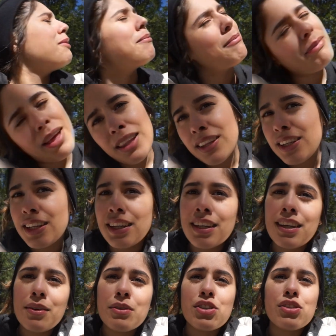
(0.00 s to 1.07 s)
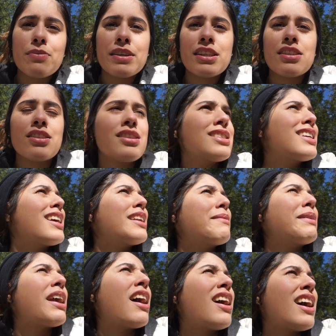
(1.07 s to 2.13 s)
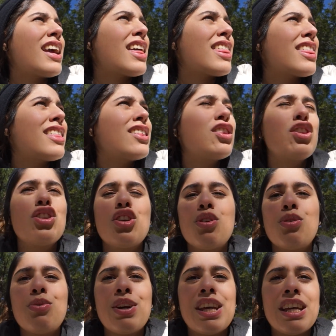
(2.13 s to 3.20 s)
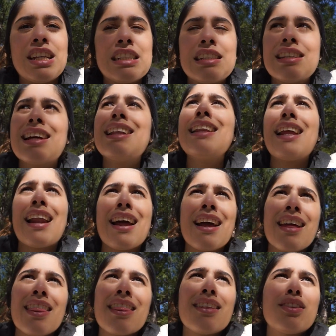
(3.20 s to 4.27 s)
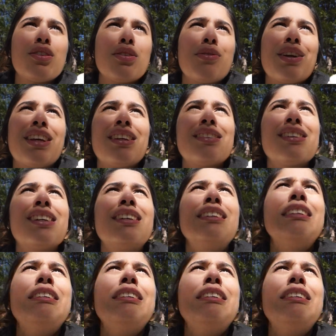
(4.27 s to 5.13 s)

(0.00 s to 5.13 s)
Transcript: but Melanie, which is my sister, is getting ice to eat, clean ice to eat.